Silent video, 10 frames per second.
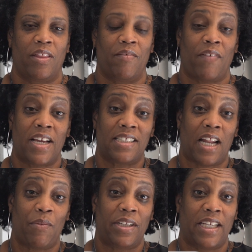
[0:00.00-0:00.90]
The advice that
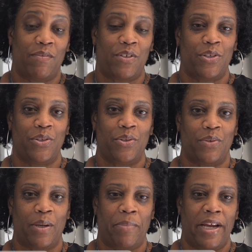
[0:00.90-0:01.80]
I would give
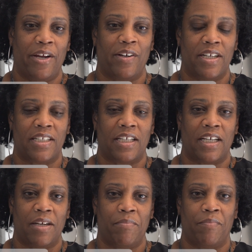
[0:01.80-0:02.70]
to a parent
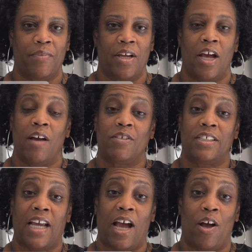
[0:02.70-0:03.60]
of a
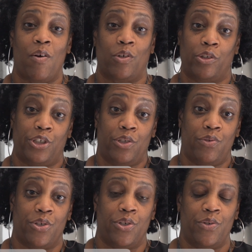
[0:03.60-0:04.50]
child or
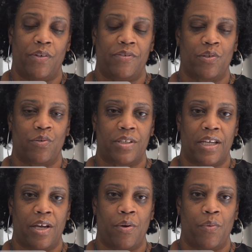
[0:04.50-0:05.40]
children who have sickle
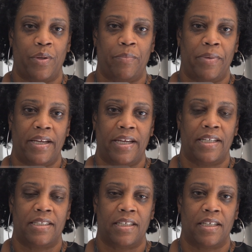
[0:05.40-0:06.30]
cell would be
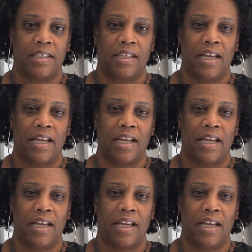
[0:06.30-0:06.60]
to